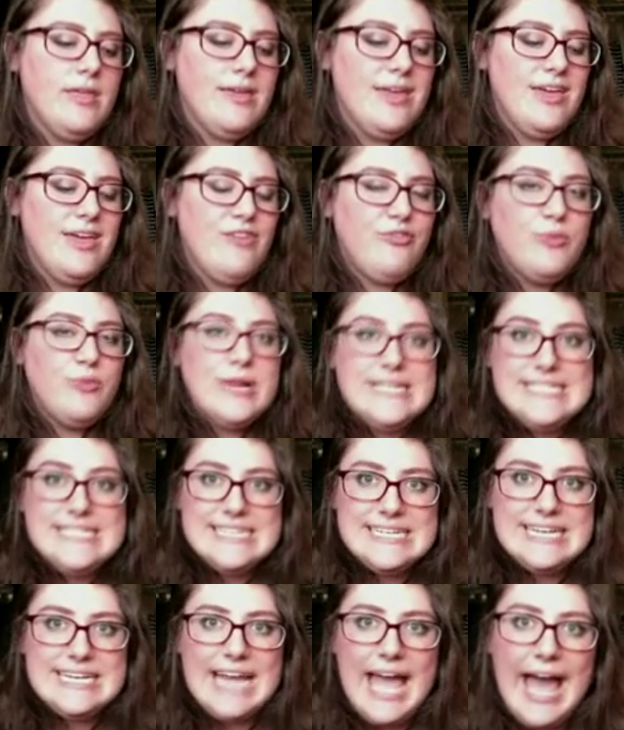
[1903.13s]
if we
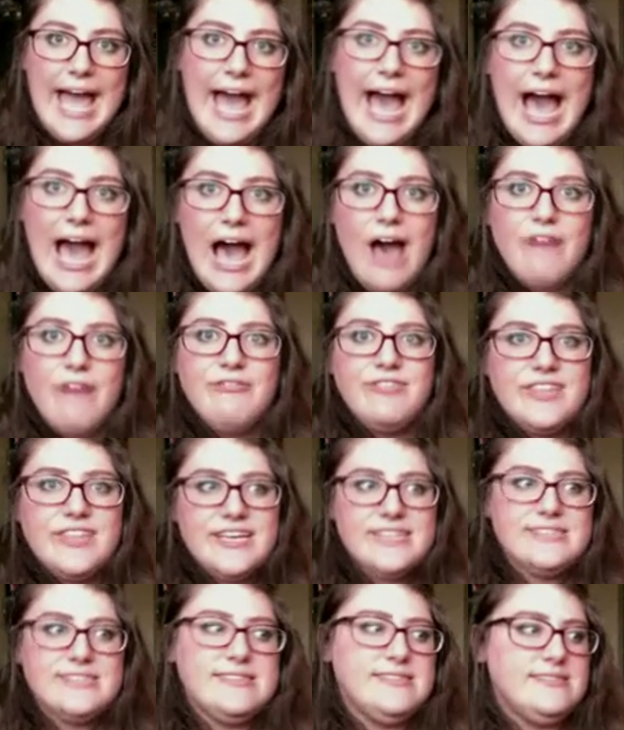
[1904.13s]
didn't have
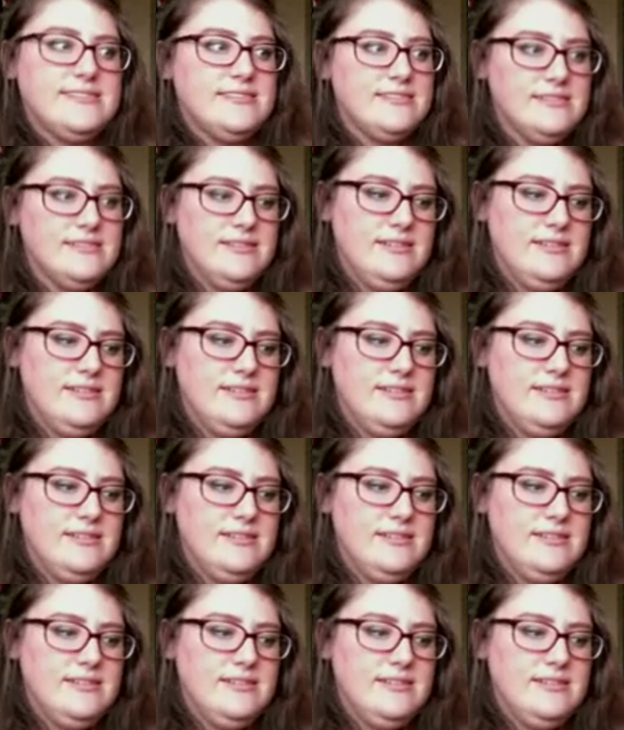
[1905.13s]
this,